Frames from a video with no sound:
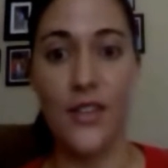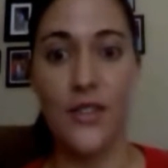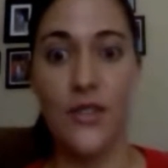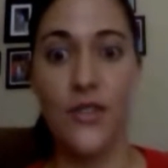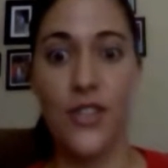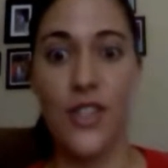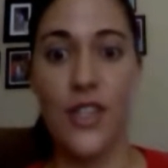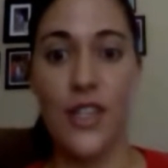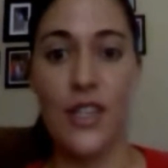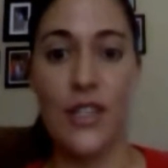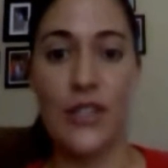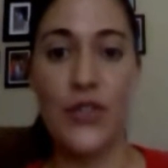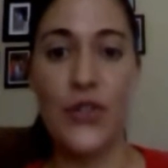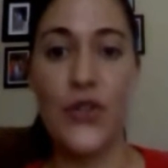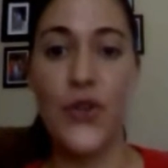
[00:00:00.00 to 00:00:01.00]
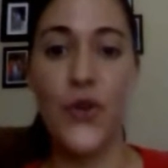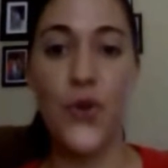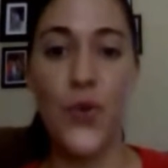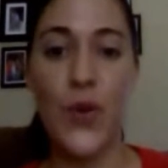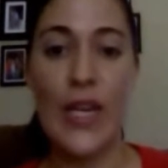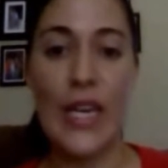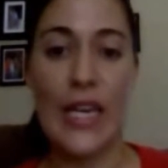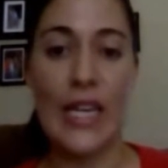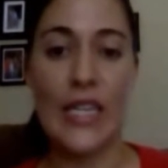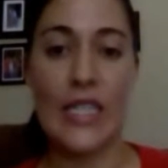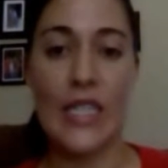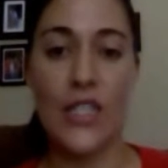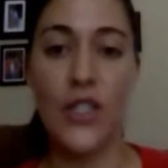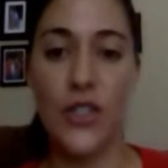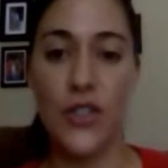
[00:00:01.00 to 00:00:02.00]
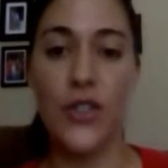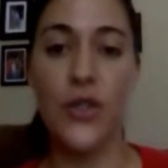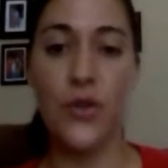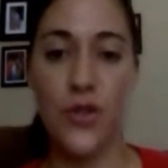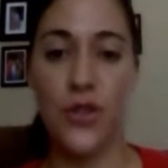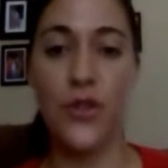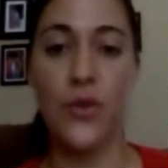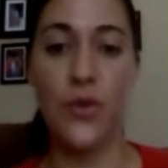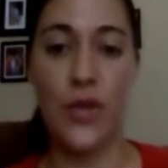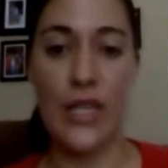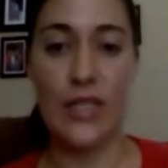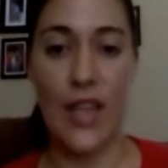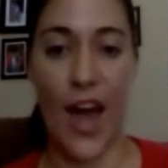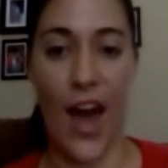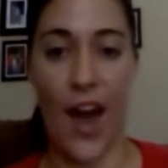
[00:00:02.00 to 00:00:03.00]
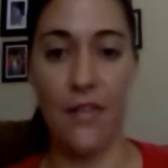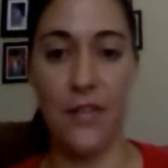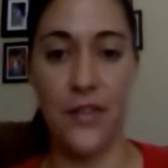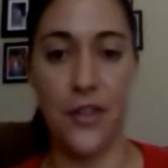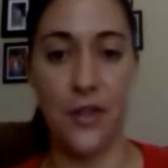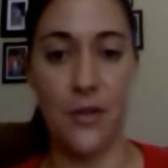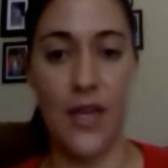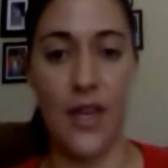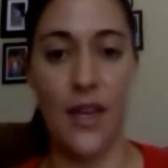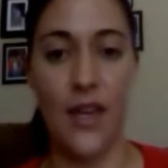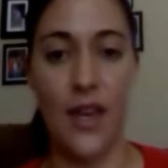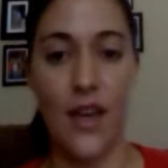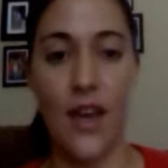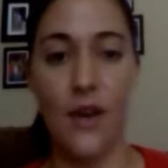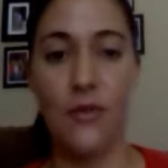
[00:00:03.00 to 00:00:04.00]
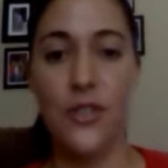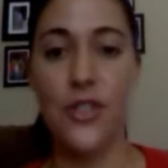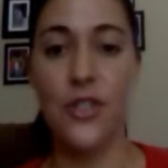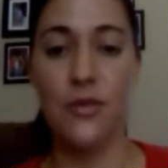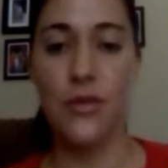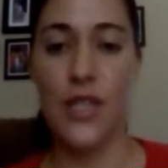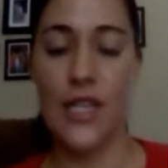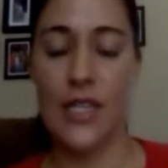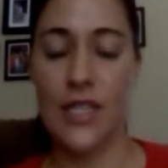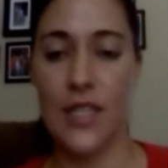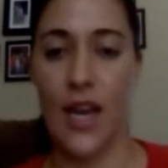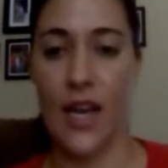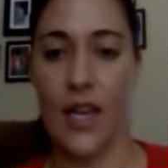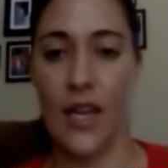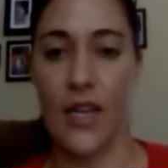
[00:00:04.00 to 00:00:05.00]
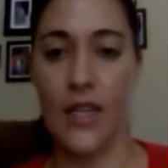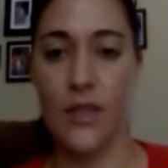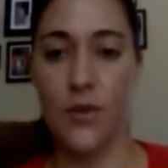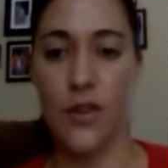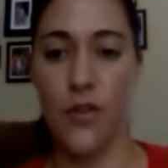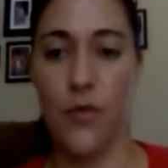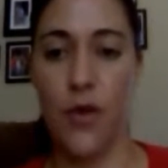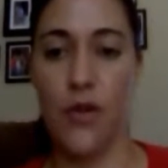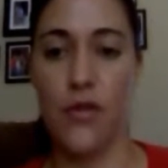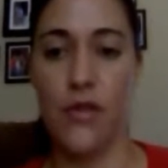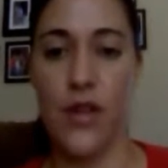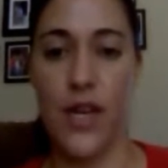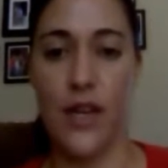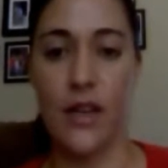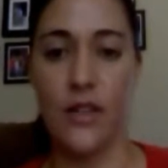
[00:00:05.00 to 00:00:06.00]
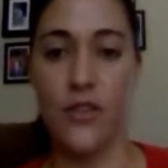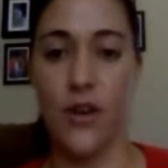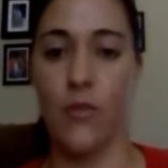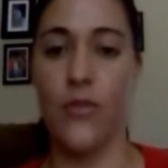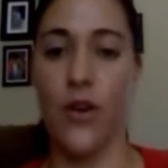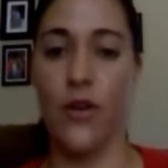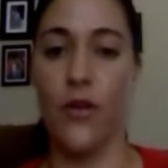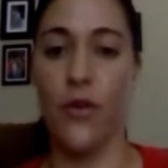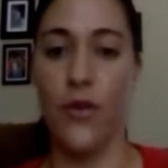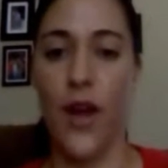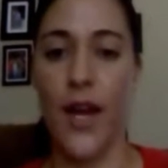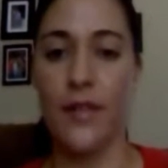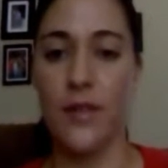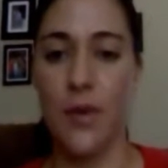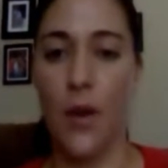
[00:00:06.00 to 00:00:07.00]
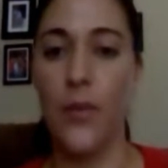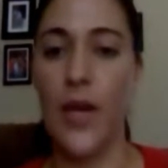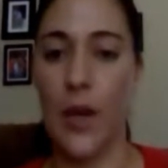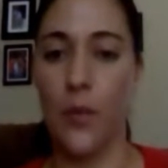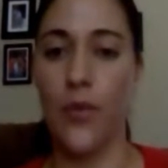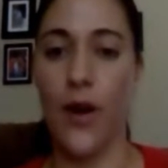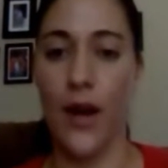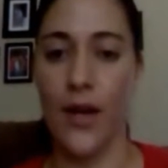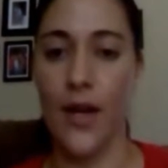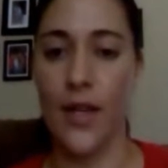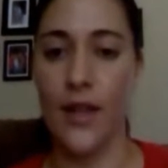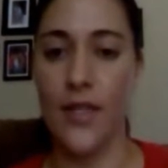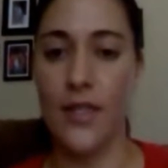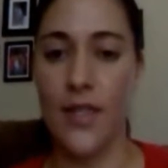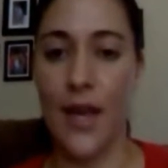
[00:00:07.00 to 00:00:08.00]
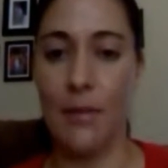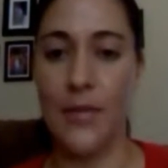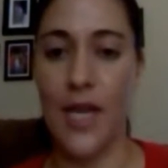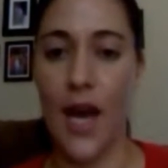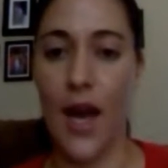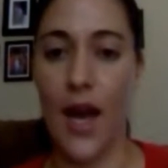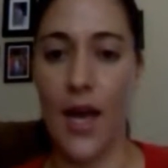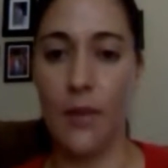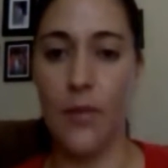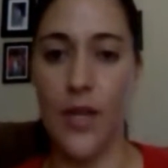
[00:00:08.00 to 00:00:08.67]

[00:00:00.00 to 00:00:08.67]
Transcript: So she is 2 weeks. She's due 2 weeks after me, which is really exciting because we've both like jumped our whole lives about being pregnant at the same time.